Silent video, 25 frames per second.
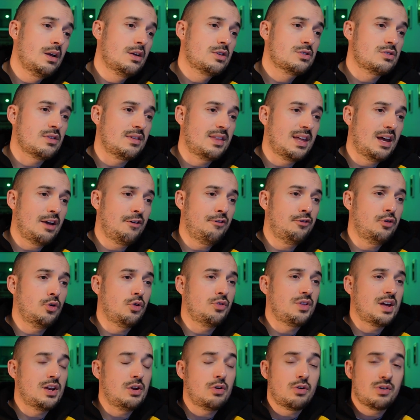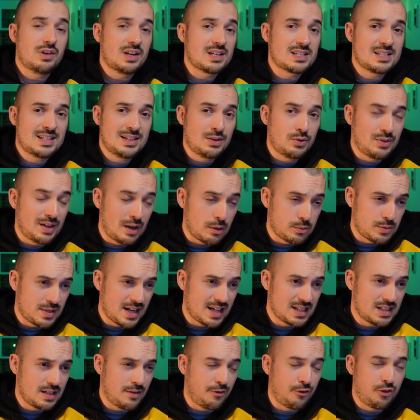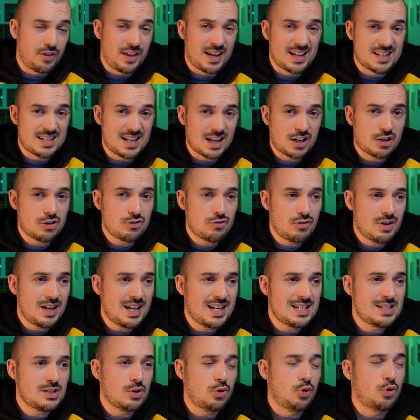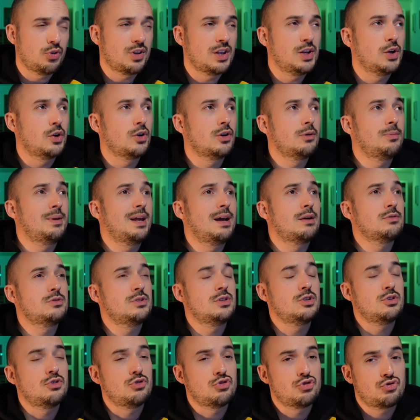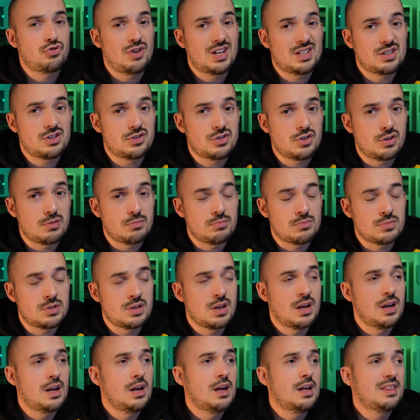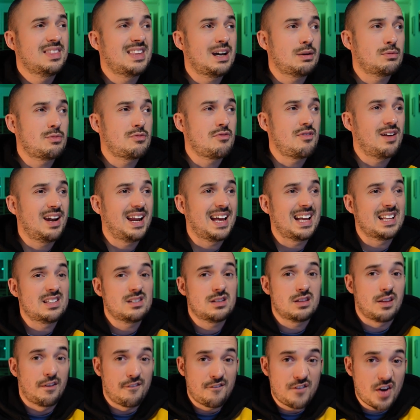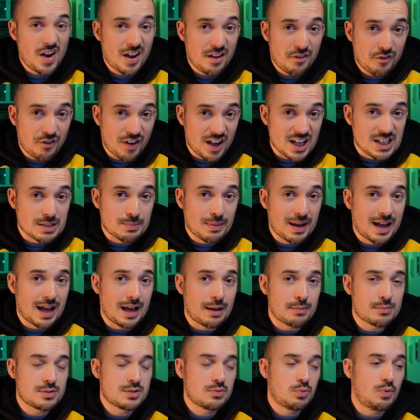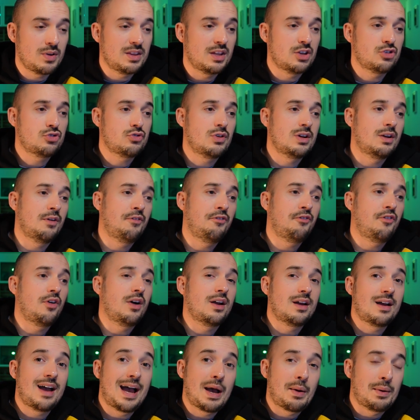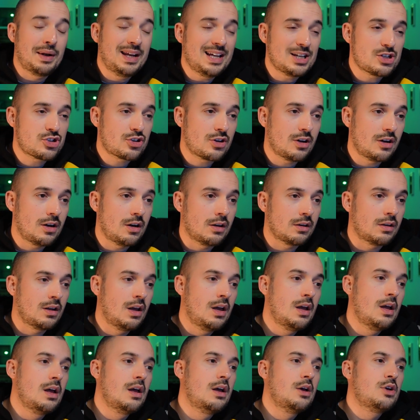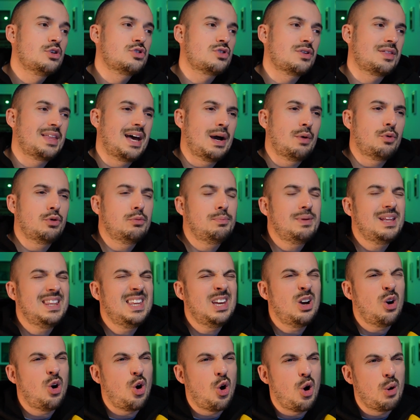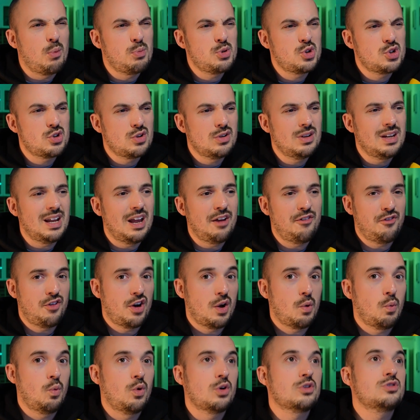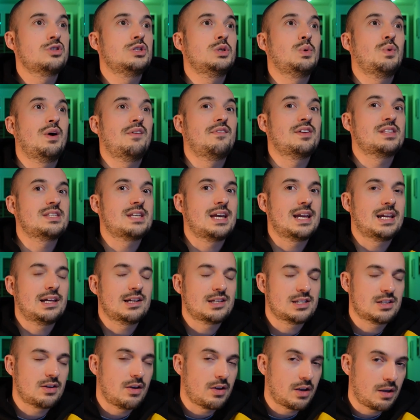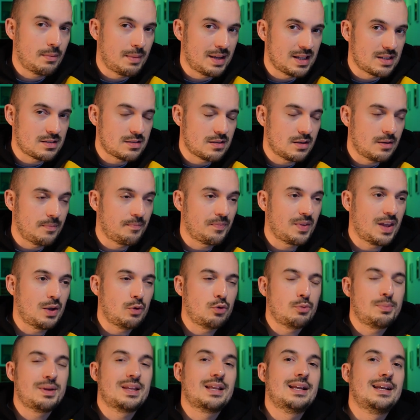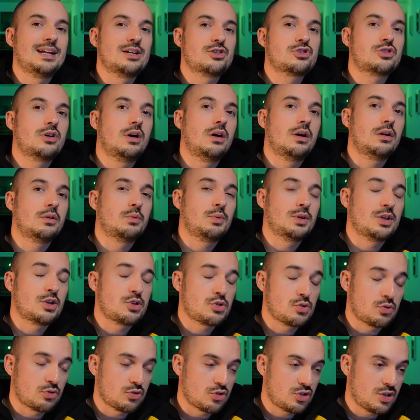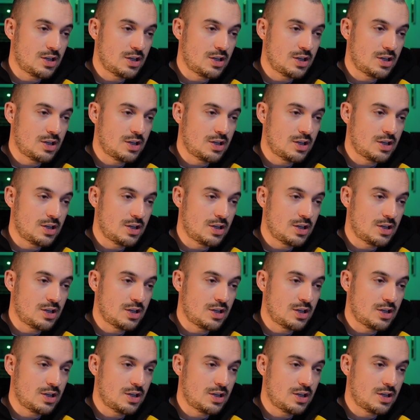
So therefore they're not going to steal that objective for their secondaries or they're not going to be able to use stratagems that will relate to the fight phase perhaps when they're trying to fight our Lychguard. So that would be the option if I was to ever take a Psychomancer. It would be the Lychguard with the Sword and